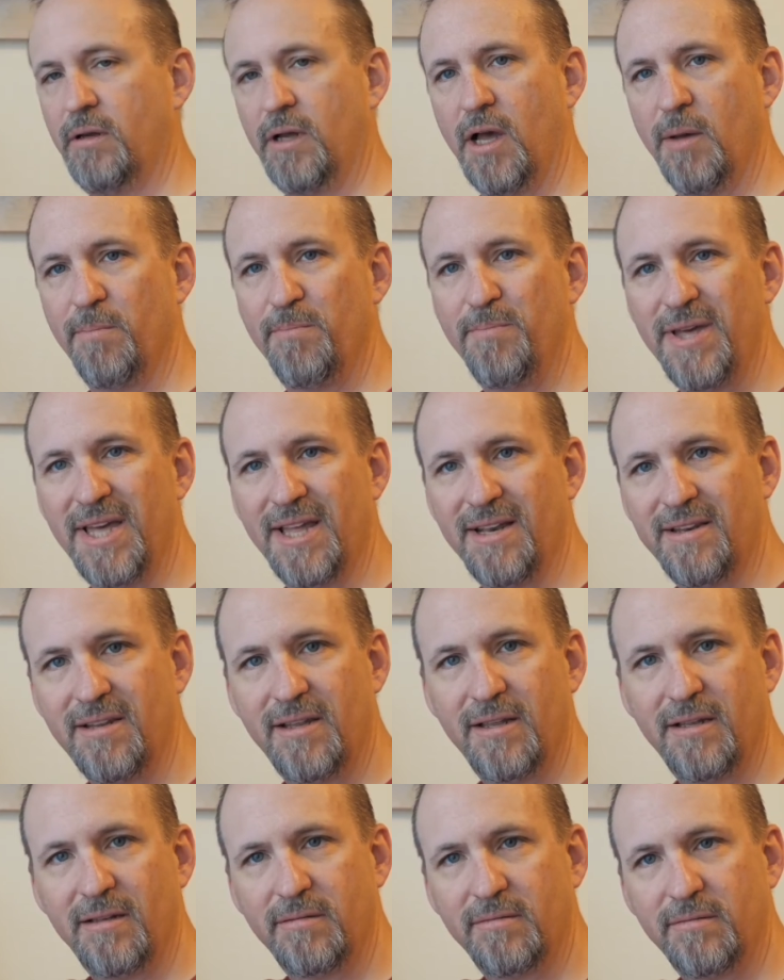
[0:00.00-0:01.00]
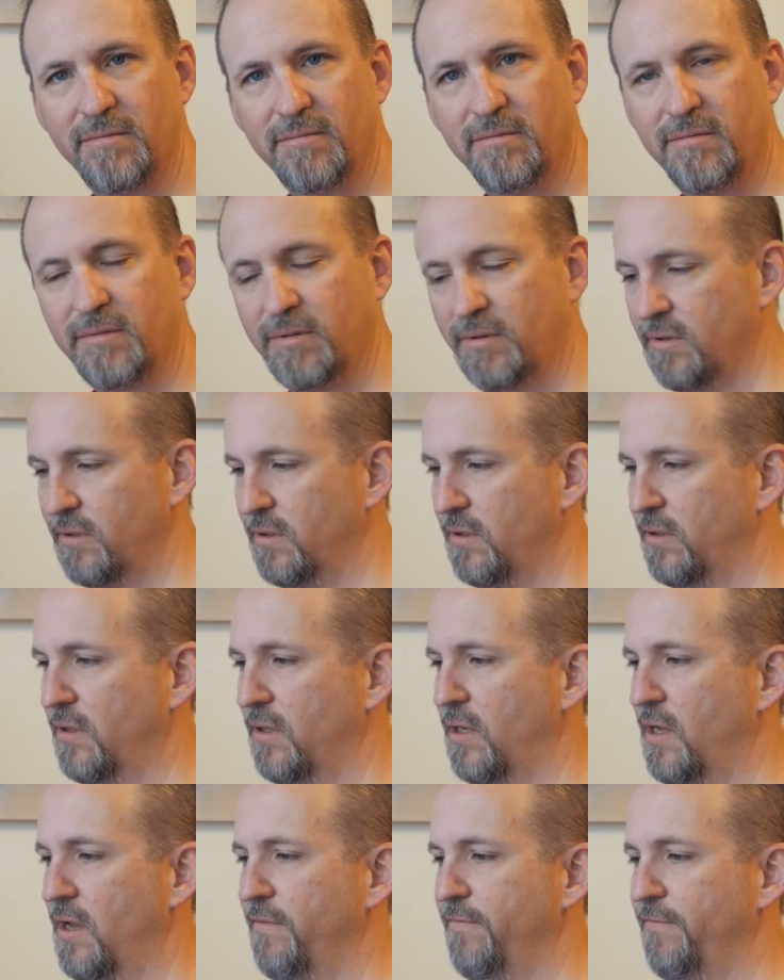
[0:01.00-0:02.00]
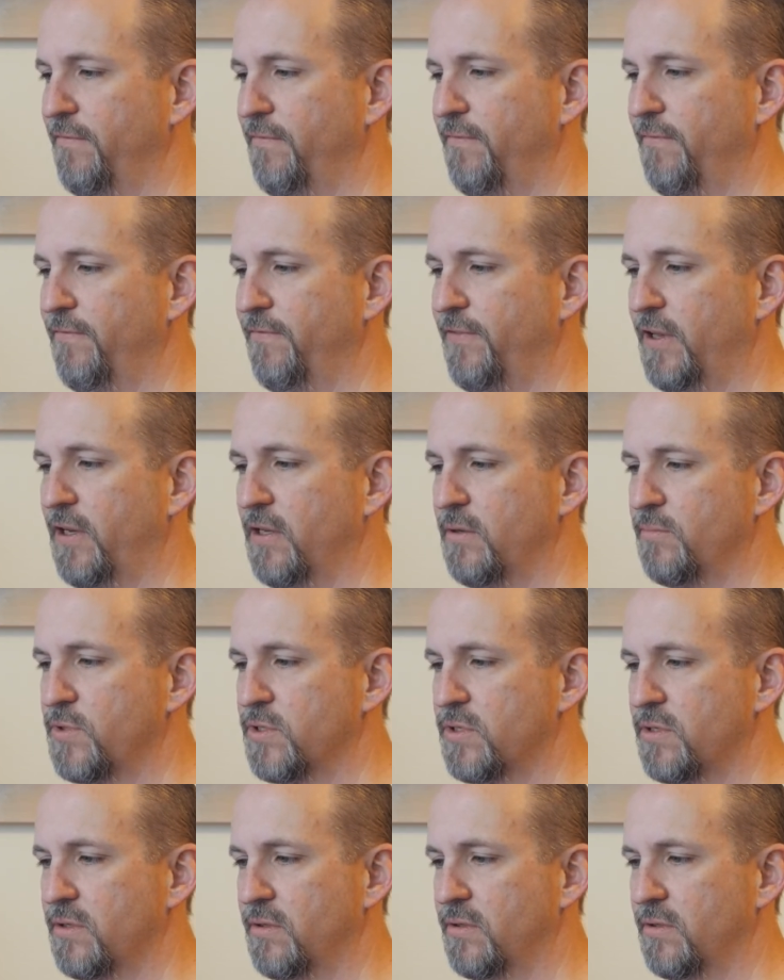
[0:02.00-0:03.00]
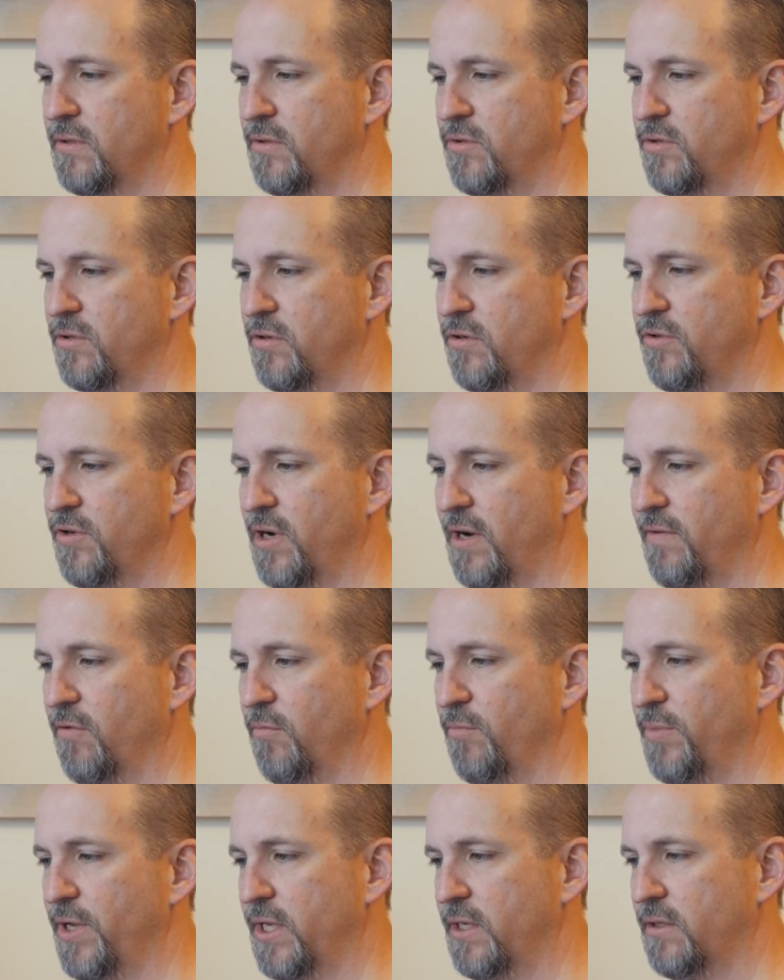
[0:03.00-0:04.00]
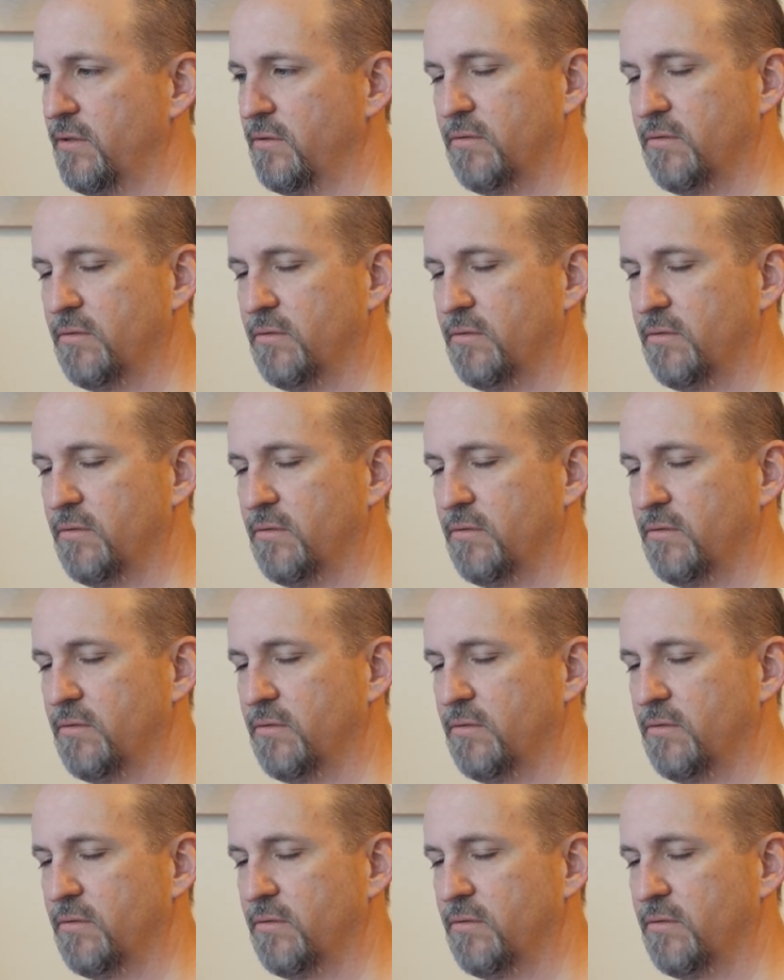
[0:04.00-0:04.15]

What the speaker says: a bit, a Phillips screwdriver bit.